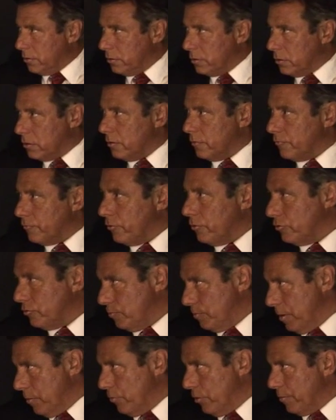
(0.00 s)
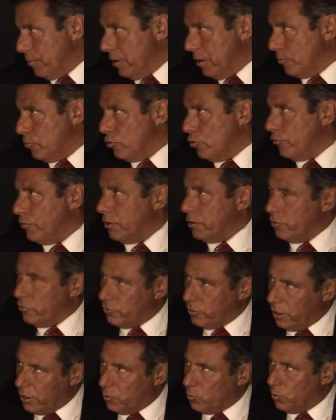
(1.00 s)
in the first Memoryman movie, and the
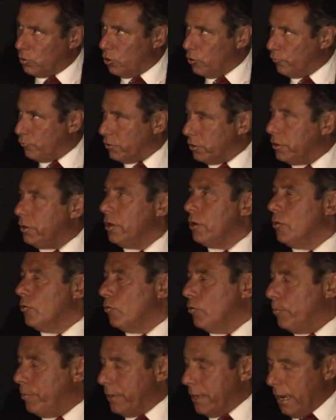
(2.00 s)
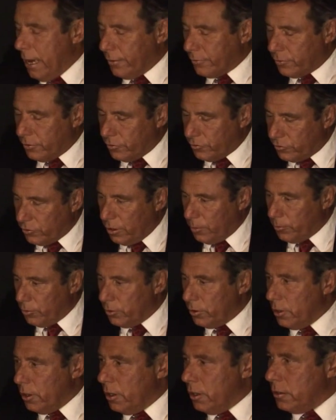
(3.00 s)
second one hopefully will be out this
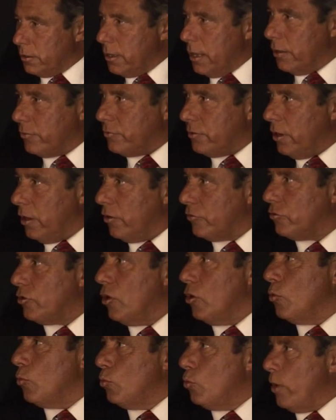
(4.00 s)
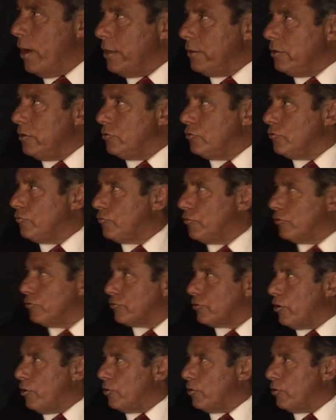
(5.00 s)
summer. Now tell us, when did you first